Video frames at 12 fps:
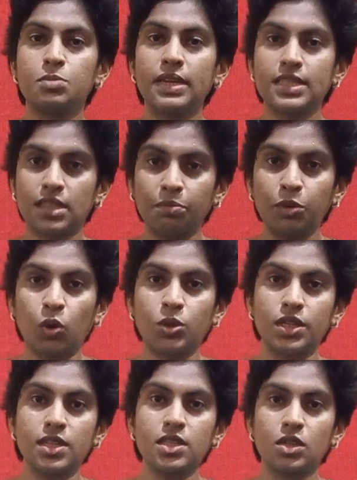by some
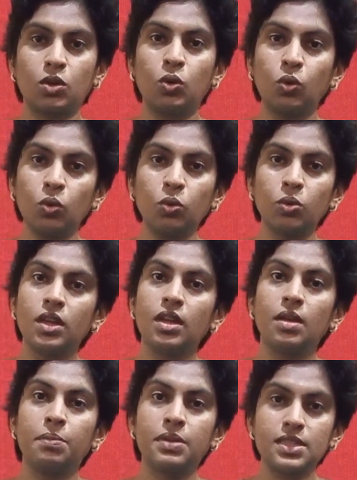doctors who
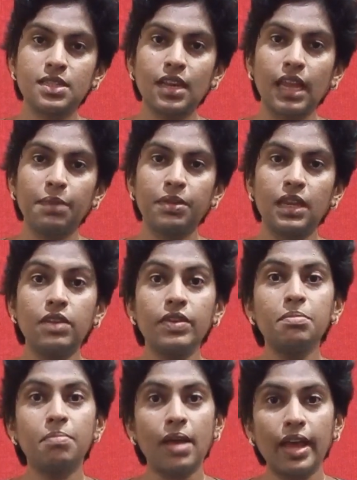prescribe
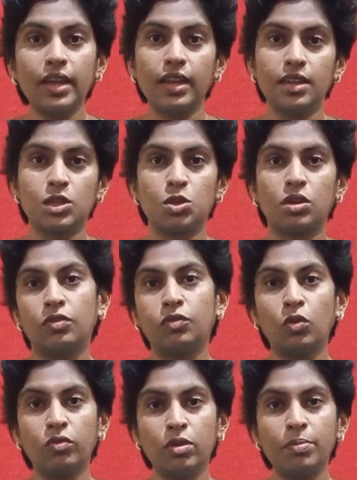even marriage
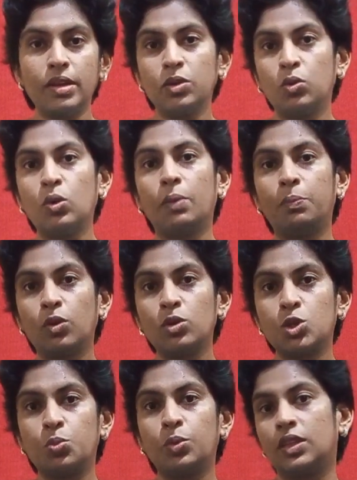for women who
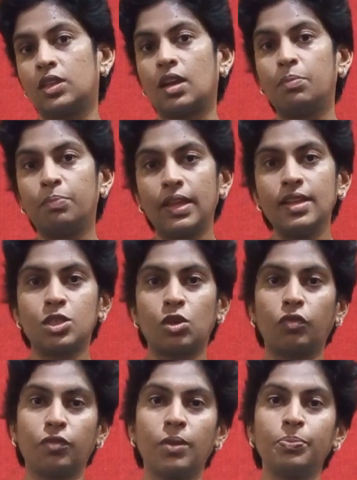approach with complaints
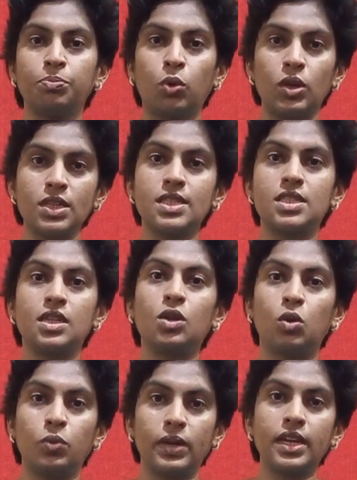of polycystic
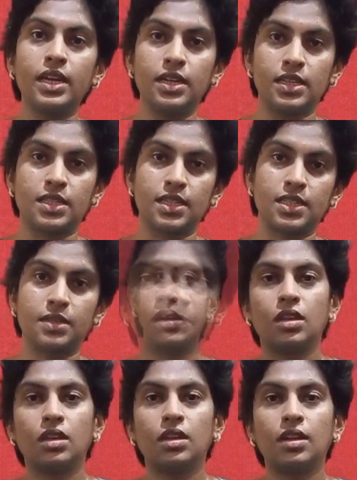ovarian disease.
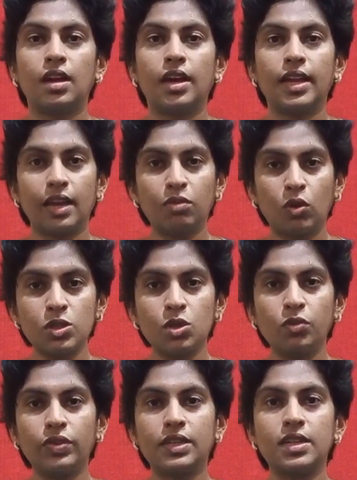I have
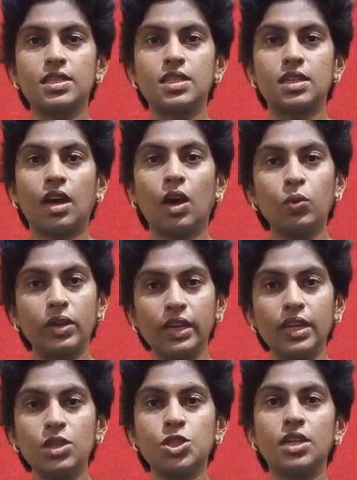also witnessed how
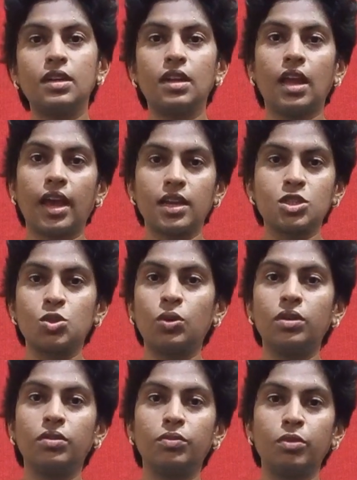religion acts
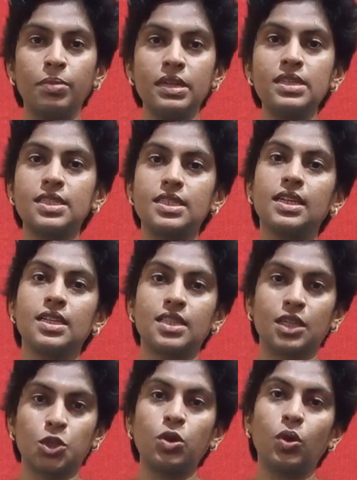on women's
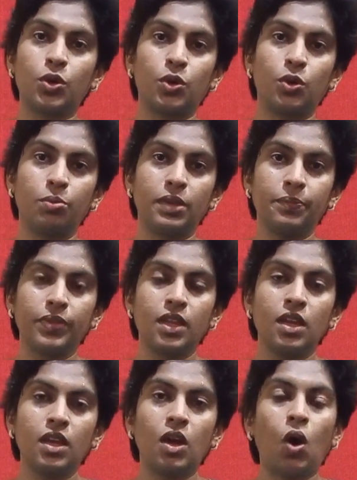sexual autonomy.
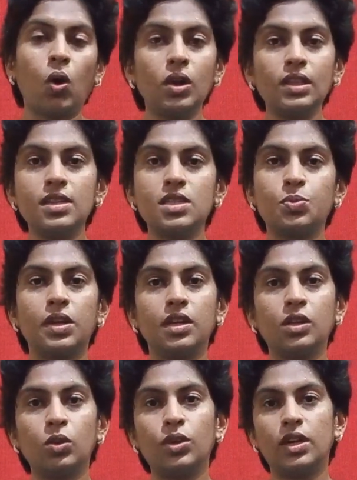All these were
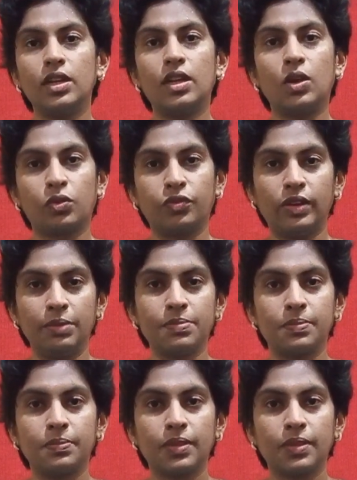included in our film.